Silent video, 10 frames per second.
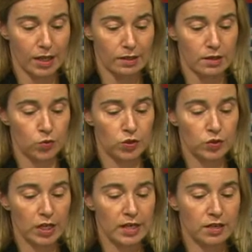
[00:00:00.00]
that we could
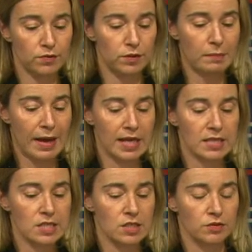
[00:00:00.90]
leave the
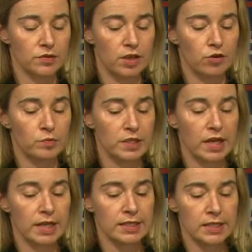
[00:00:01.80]
balance of terror
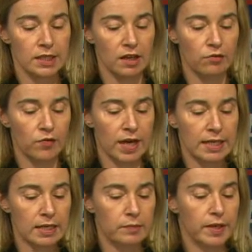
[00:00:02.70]
behind and
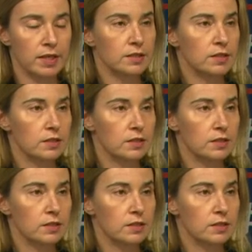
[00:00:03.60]
finally build